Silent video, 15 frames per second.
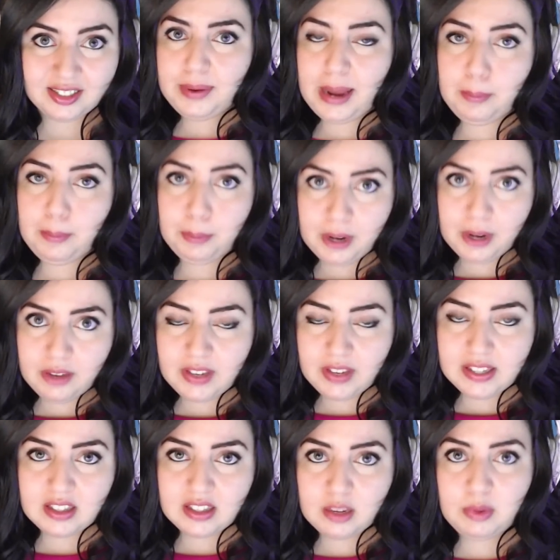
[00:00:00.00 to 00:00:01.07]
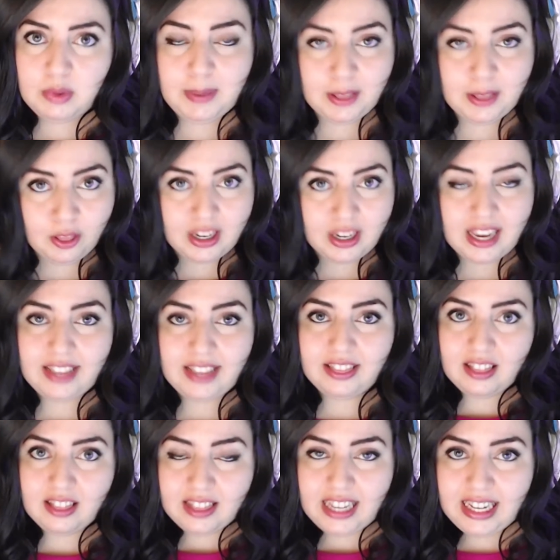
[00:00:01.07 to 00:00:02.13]
Now, previously, we've been looking at
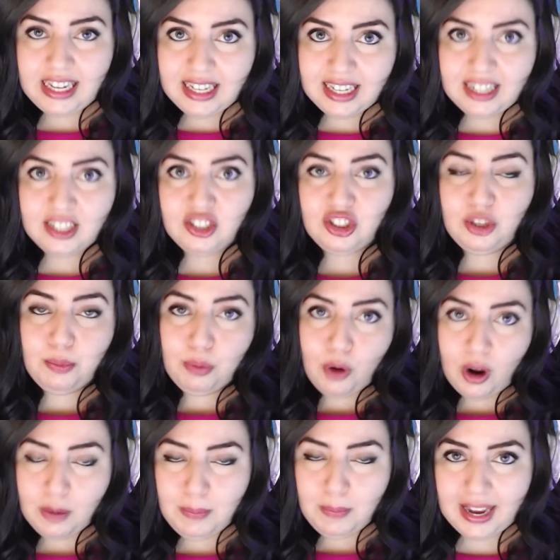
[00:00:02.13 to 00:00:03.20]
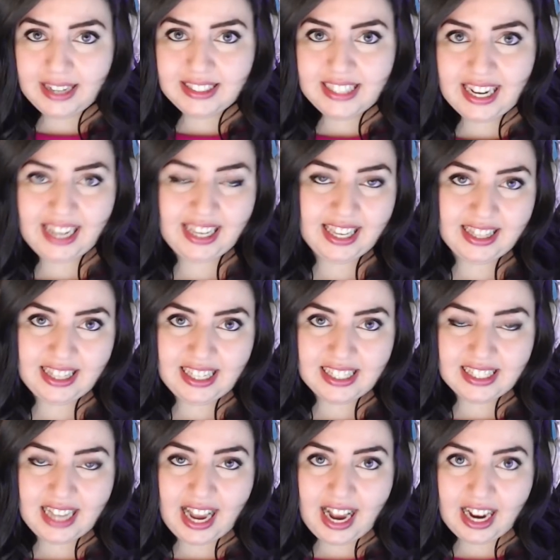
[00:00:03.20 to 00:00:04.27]
the link to broadband taking
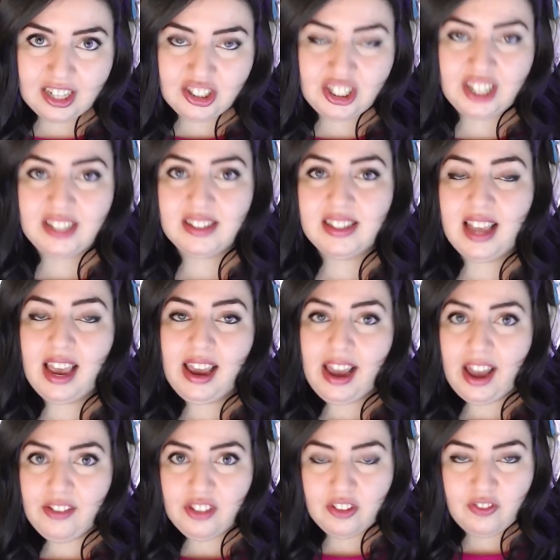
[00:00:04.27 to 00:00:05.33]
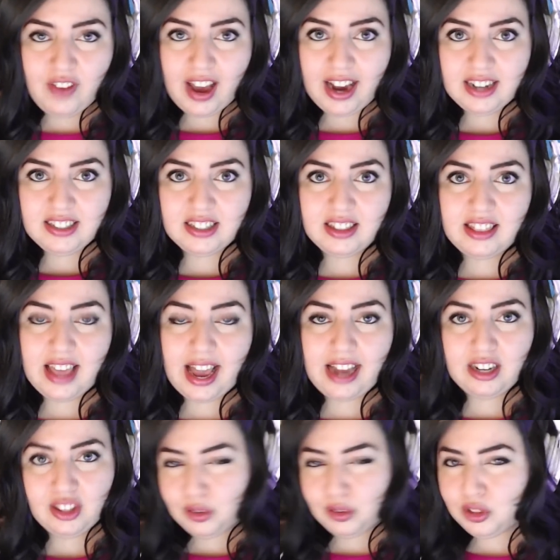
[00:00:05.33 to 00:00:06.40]
these actions and the fact
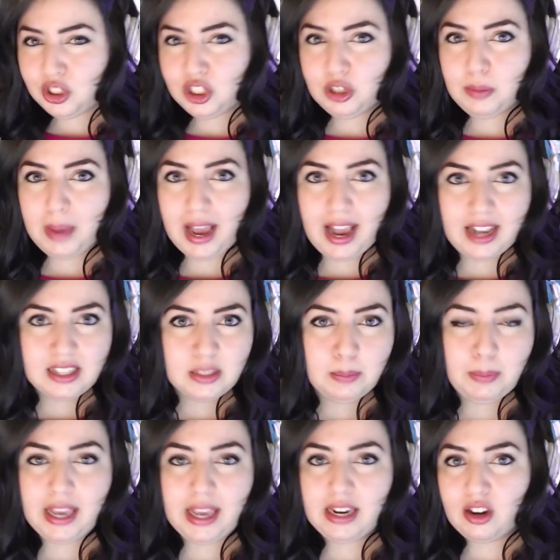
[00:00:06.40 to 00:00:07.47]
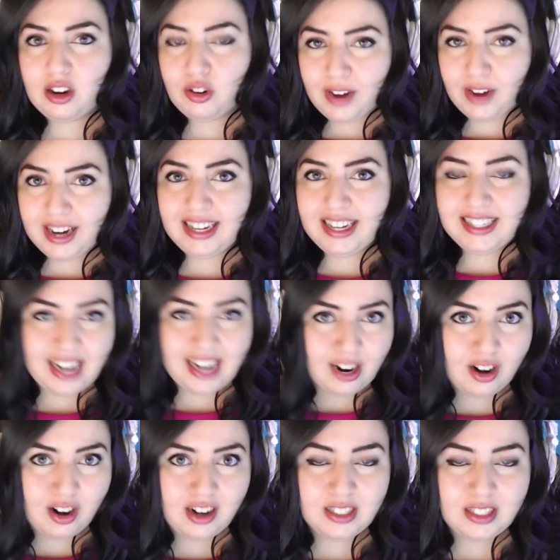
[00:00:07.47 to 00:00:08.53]
that YouTube has been cranking
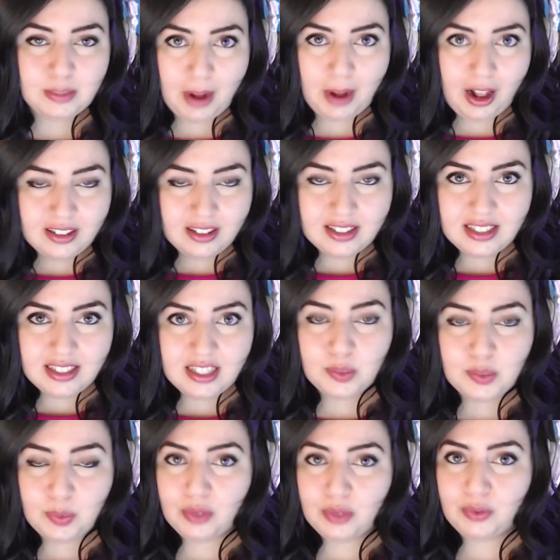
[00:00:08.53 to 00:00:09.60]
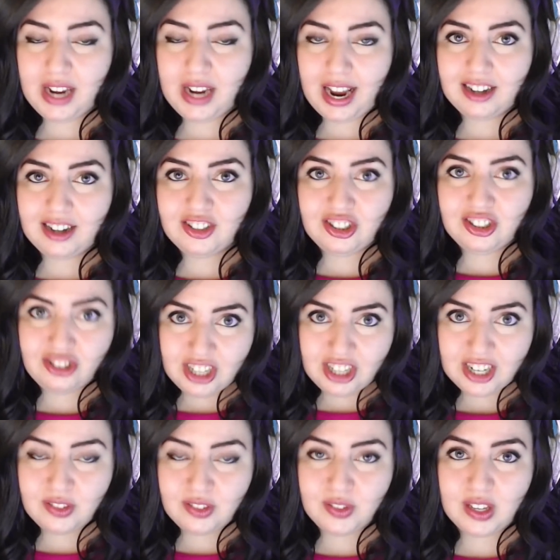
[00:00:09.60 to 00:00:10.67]
down on its policies with reaction
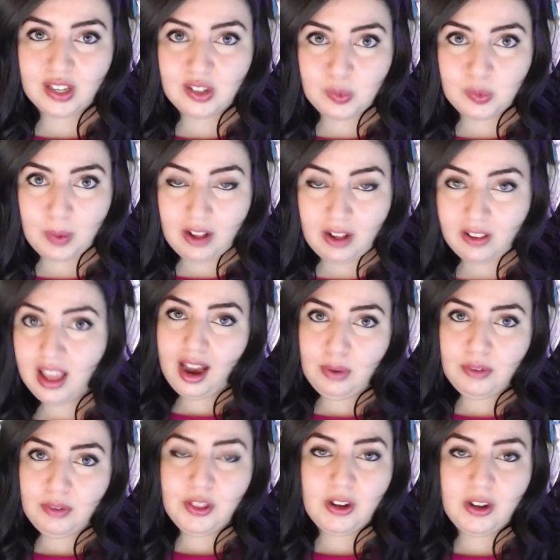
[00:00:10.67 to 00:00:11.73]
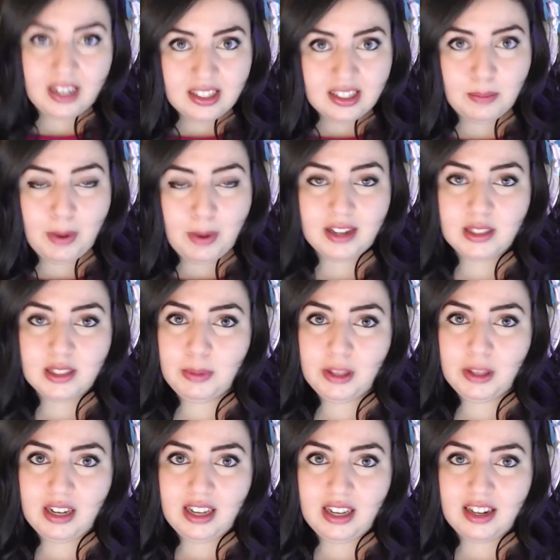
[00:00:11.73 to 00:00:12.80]
channels as well. However, there is a
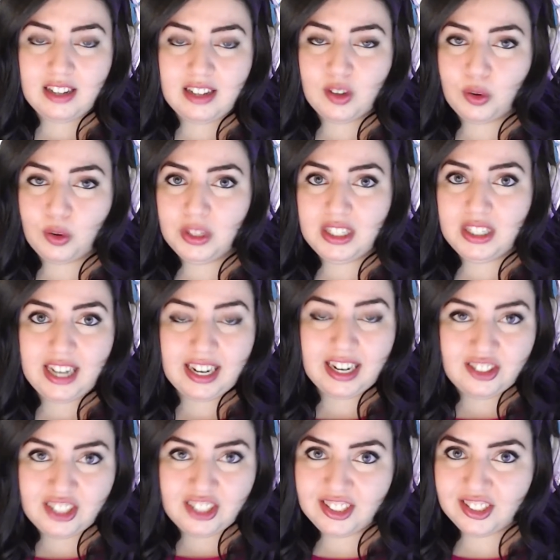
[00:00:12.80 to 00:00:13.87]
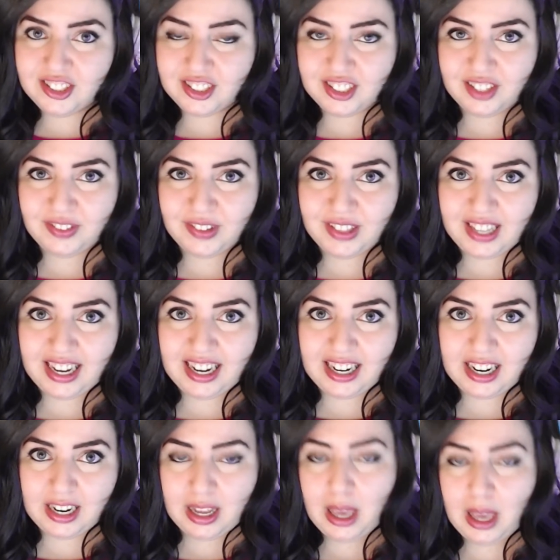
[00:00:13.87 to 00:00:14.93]
possibility that it's only tangentially
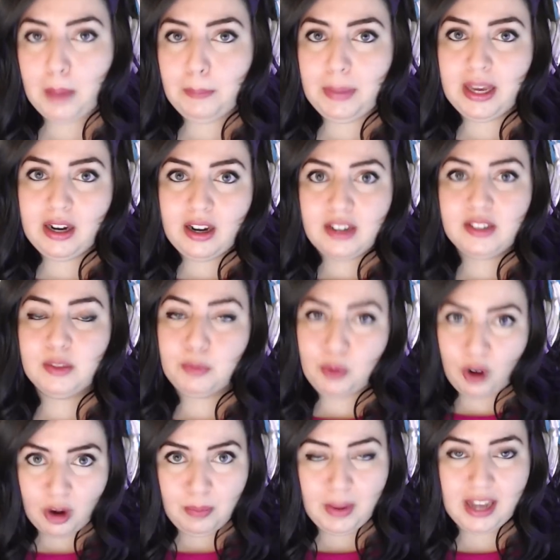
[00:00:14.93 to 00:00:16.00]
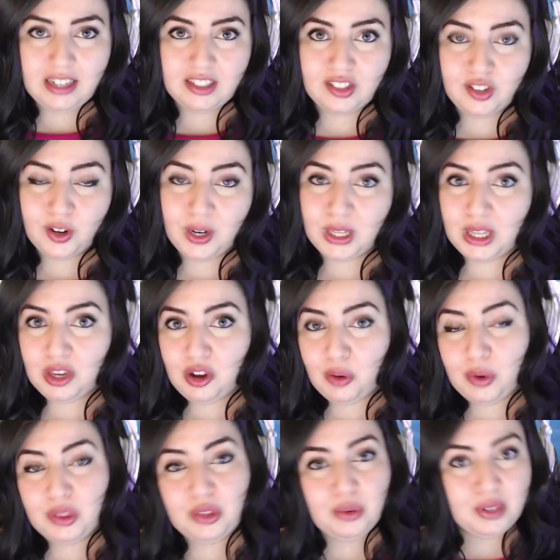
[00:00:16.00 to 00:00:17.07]
related because broadband is currently
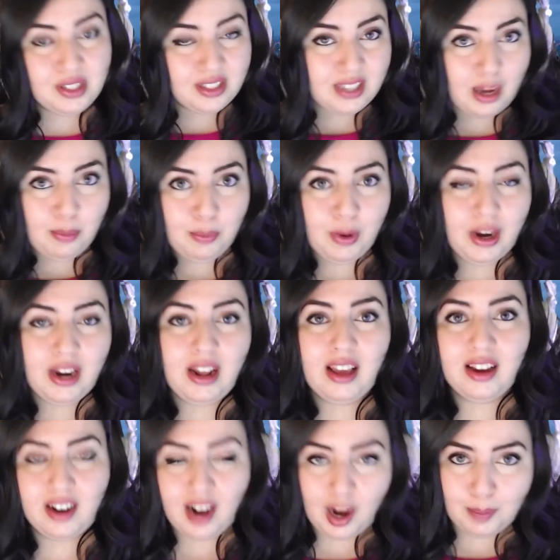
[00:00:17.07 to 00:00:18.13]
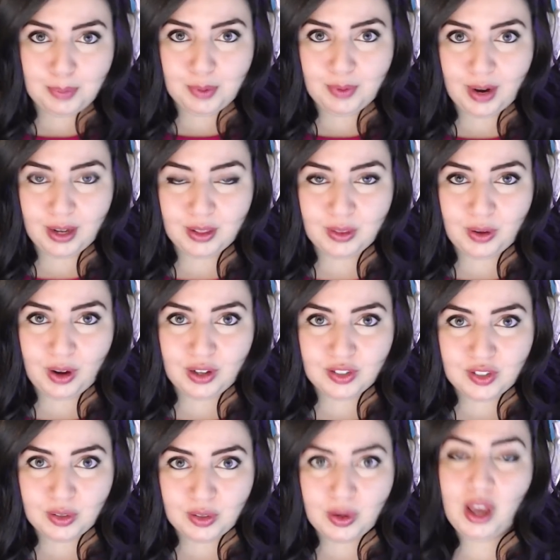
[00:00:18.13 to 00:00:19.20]
going through a separate copyright
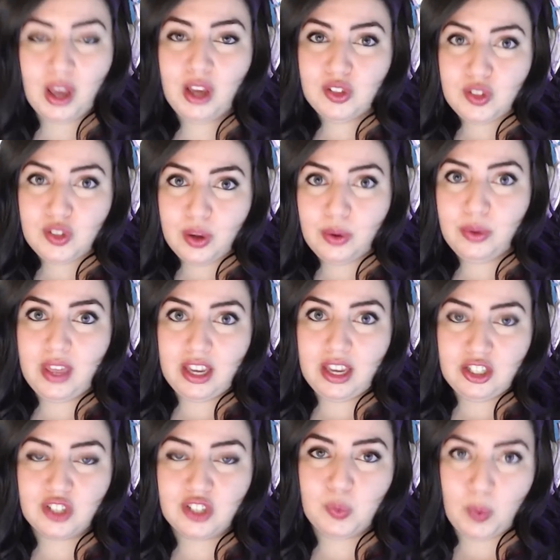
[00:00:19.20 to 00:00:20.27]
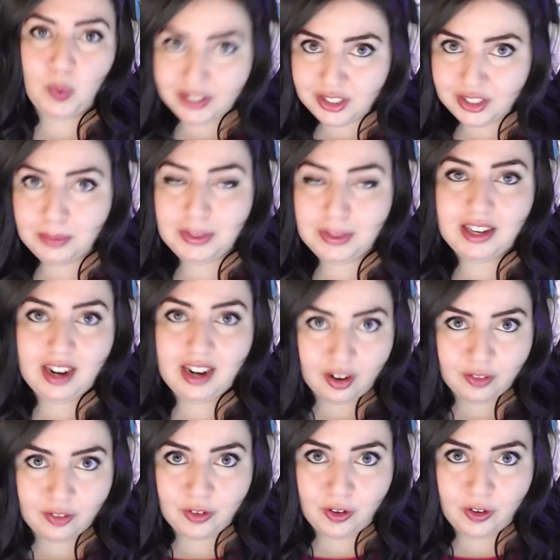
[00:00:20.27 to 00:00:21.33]
lawsuit, so they just want to be
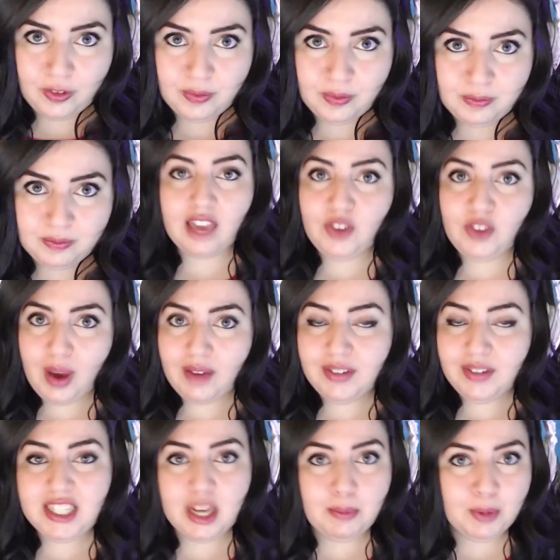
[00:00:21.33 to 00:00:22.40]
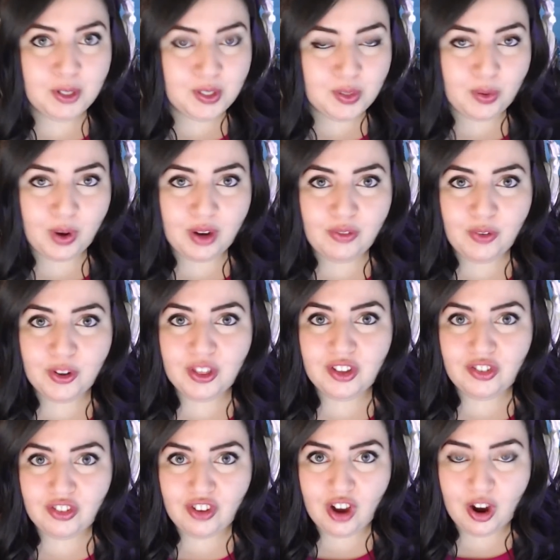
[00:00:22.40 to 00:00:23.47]
careful. If you have a tip or story for
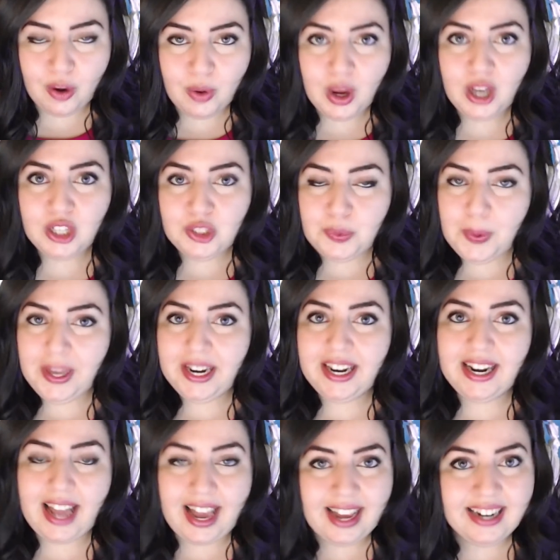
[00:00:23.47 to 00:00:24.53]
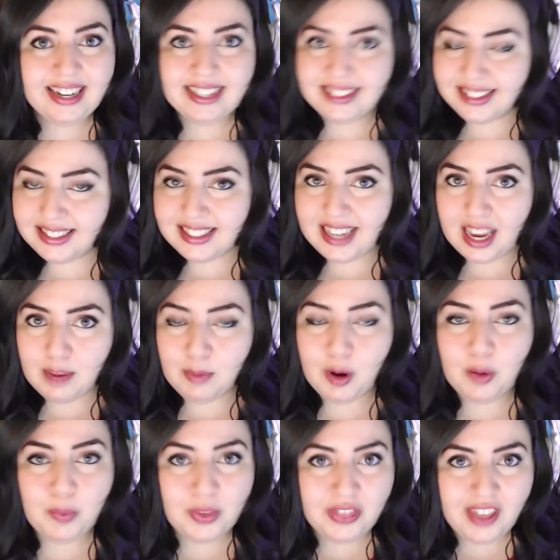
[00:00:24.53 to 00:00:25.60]
this show, tweet it at
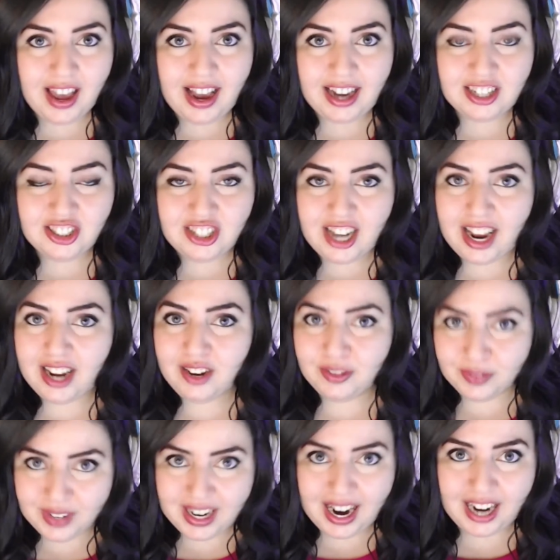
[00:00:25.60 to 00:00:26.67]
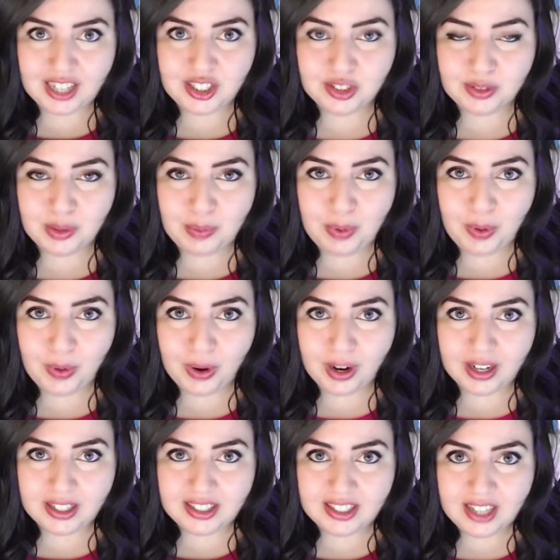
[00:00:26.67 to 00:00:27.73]
Instagamer with the hashtag
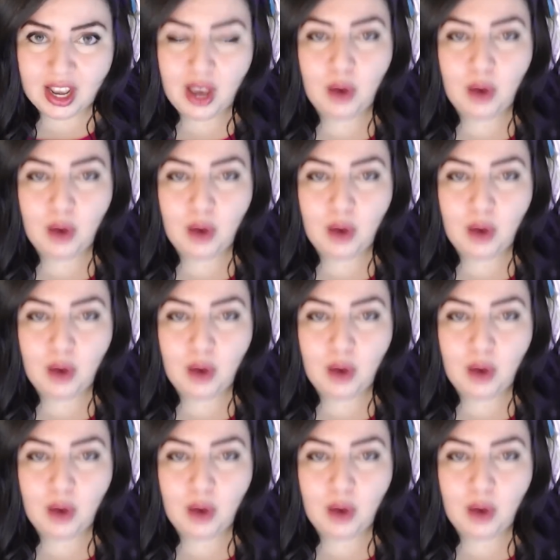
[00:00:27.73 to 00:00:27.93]
ReactorReport.